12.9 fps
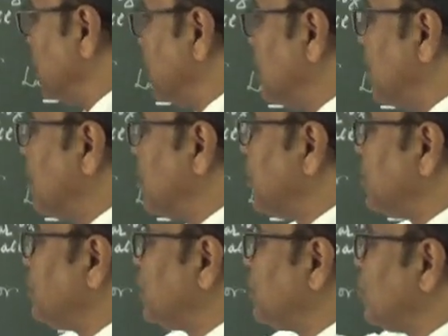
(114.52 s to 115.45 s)
the
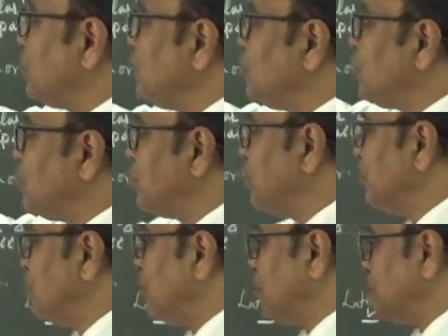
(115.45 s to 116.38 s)
other muscle which will be
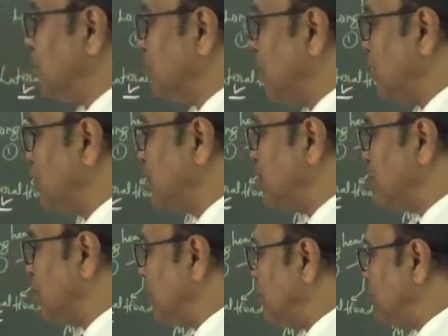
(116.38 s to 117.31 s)
the water, that of
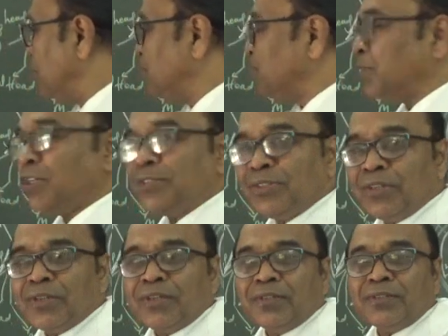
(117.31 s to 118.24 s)
the teres major,
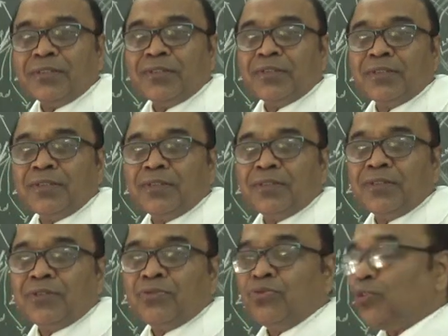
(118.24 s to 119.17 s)

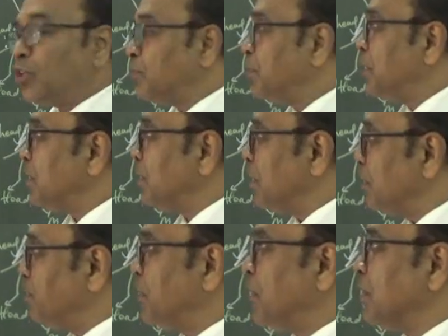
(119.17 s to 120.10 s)
will be
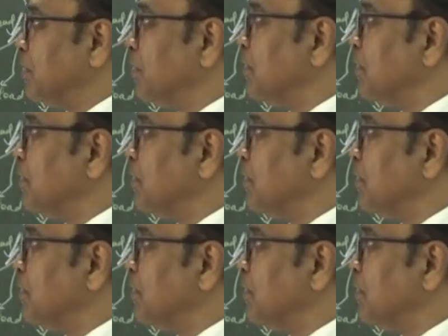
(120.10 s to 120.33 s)
keeping